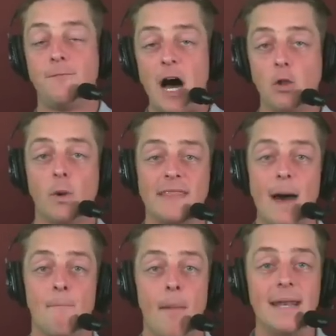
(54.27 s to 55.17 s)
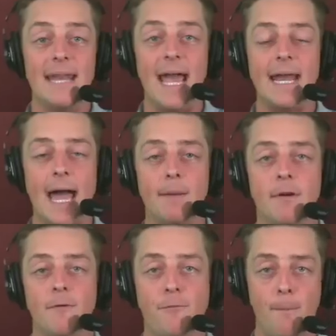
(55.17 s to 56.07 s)
following that Monday Night
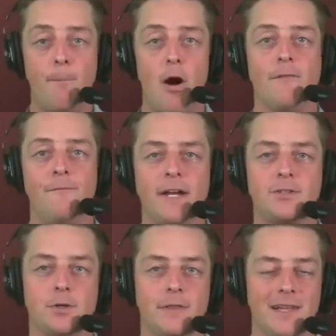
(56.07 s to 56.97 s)
Football victory.